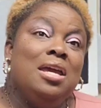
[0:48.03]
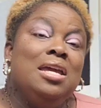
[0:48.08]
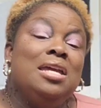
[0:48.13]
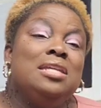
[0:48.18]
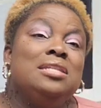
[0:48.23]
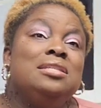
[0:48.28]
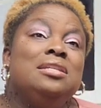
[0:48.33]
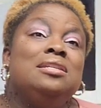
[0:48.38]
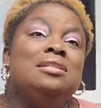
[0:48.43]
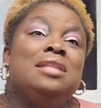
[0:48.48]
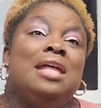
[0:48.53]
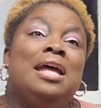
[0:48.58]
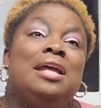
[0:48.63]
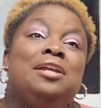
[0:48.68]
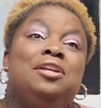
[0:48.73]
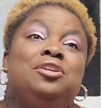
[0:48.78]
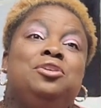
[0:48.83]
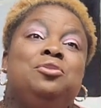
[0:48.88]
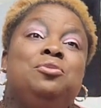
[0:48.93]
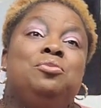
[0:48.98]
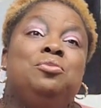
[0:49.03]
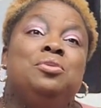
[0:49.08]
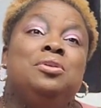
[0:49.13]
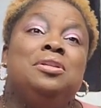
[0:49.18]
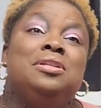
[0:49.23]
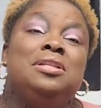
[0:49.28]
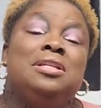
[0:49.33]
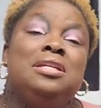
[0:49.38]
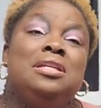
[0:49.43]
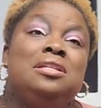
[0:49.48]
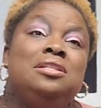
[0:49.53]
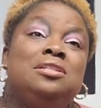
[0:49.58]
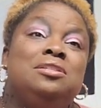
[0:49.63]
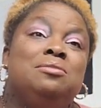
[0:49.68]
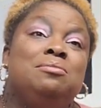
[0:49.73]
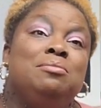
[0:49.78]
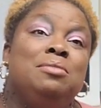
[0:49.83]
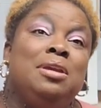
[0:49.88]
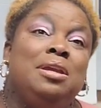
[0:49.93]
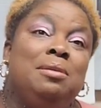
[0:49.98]
Is it that you will need to
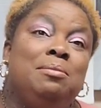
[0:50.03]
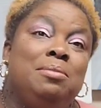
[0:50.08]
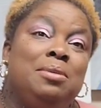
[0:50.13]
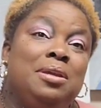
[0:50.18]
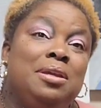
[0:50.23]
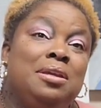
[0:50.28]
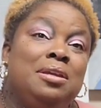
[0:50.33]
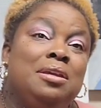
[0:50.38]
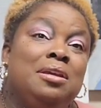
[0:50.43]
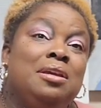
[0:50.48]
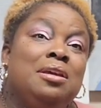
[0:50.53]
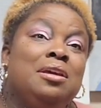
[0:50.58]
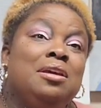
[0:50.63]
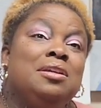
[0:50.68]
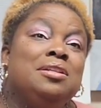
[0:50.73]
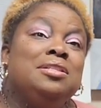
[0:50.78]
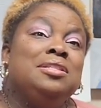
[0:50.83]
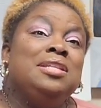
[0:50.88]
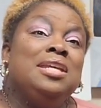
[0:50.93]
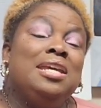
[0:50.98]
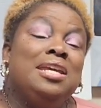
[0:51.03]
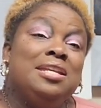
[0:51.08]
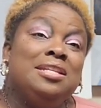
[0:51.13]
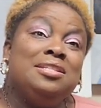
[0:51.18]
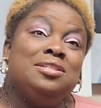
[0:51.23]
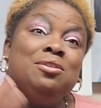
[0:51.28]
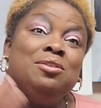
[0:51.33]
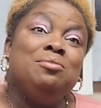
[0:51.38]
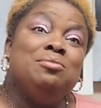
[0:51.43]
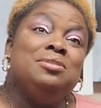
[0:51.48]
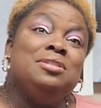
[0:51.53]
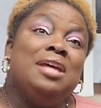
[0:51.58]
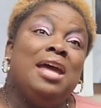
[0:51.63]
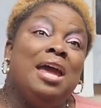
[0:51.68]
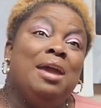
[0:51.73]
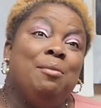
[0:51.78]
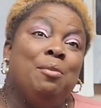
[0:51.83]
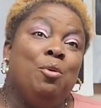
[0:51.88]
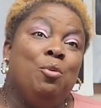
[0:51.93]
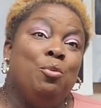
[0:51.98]
maybe take some
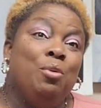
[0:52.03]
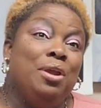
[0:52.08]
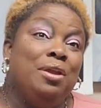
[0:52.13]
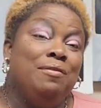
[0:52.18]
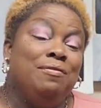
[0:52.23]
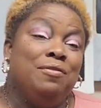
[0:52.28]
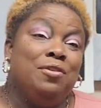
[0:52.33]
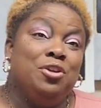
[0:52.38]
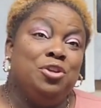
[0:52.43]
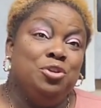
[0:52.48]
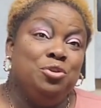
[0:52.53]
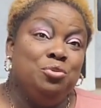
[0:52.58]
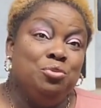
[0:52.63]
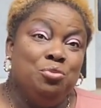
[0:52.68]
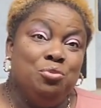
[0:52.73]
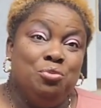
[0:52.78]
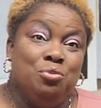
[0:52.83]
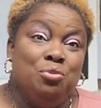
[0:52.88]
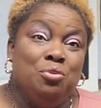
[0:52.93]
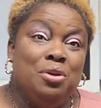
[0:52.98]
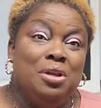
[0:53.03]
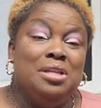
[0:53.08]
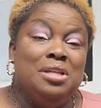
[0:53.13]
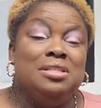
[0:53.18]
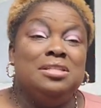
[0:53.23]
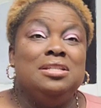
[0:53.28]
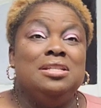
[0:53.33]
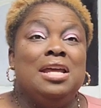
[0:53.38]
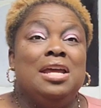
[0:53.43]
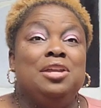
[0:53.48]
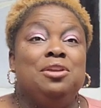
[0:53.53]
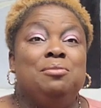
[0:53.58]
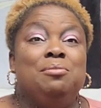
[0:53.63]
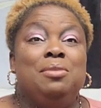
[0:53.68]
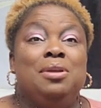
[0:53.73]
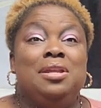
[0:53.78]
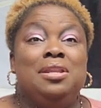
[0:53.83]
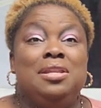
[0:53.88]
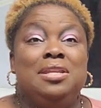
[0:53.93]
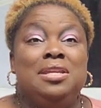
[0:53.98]
time away for you? Is it that you
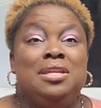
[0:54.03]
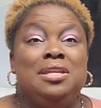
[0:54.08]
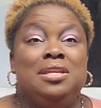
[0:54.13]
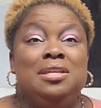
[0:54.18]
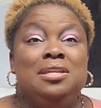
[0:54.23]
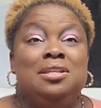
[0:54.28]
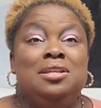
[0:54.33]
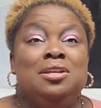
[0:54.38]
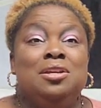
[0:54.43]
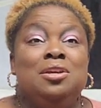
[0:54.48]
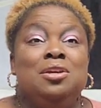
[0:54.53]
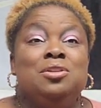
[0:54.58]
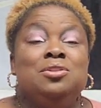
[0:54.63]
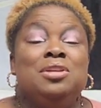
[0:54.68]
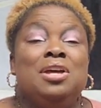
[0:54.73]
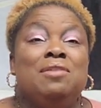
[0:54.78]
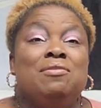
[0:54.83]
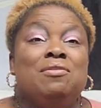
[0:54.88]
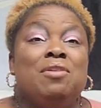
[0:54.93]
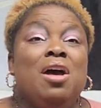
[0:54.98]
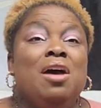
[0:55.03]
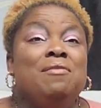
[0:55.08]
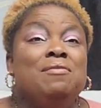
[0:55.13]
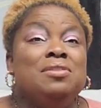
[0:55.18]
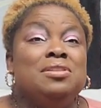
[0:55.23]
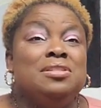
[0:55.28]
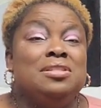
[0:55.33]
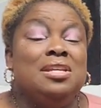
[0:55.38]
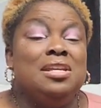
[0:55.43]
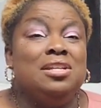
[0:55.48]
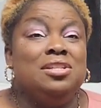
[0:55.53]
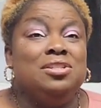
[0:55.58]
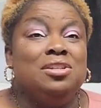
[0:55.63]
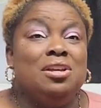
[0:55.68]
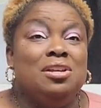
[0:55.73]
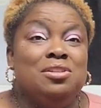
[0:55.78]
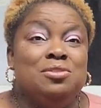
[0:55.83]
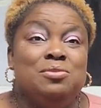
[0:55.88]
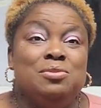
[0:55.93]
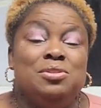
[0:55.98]
may need to have
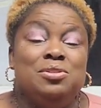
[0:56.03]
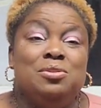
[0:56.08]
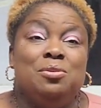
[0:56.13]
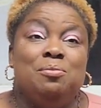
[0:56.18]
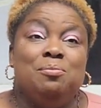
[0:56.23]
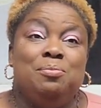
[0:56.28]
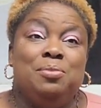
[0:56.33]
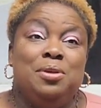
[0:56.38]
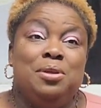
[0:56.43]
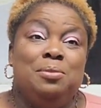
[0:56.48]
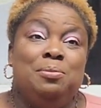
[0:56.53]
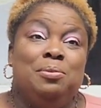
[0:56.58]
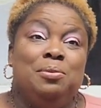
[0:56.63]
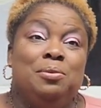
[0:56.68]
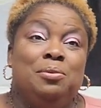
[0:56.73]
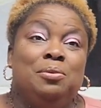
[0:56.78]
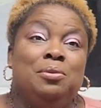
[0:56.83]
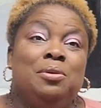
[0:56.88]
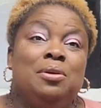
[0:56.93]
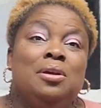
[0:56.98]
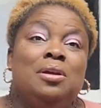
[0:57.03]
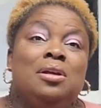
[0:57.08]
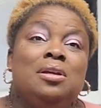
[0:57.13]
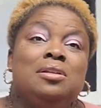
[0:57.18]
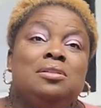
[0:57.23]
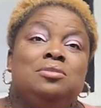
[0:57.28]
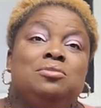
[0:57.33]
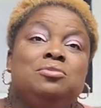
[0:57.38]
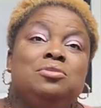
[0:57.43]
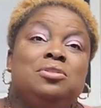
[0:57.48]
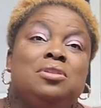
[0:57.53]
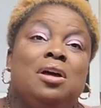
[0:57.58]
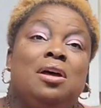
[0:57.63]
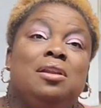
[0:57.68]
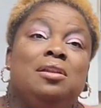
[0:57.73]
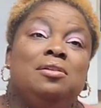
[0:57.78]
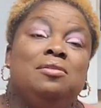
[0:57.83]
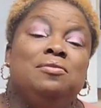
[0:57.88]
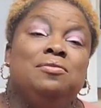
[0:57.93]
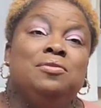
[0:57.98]
conversations with some people to
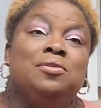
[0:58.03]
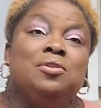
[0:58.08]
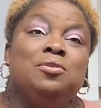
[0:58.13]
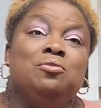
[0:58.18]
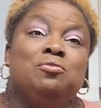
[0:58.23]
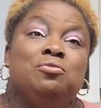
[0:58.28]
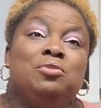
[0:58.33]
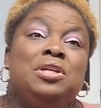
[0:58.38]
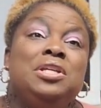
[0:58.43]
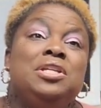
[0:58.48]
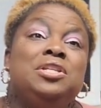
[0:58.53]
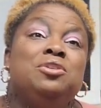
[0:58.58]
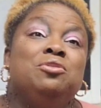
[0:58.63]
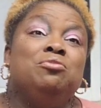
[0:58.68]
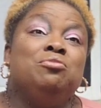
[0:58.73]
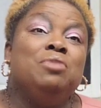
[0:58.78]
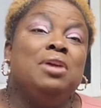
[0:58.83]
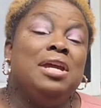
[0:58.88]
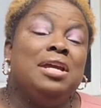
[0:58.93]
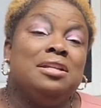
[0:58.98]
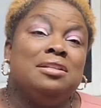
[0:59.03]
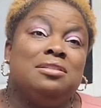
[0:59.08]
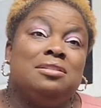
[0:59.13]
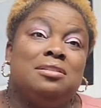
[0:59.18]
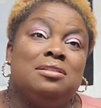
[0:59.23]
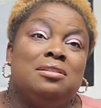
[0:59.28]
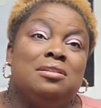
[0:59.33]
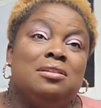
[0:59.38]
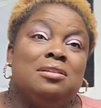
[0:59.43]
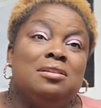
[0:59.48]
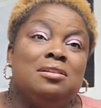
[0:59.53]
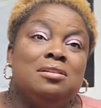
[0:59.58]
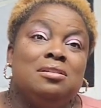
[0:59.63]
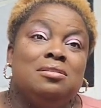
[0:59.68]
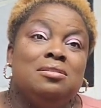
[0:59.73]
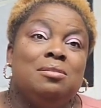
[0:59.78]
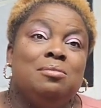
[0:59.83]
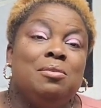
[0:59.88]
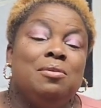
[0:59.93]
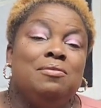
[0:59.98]
sort of redirect
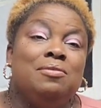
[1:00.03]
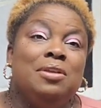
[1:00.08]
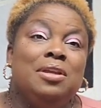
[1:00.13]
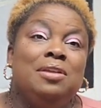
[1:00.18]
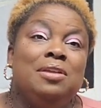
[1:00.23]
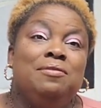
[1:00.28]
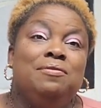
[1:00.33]
some of the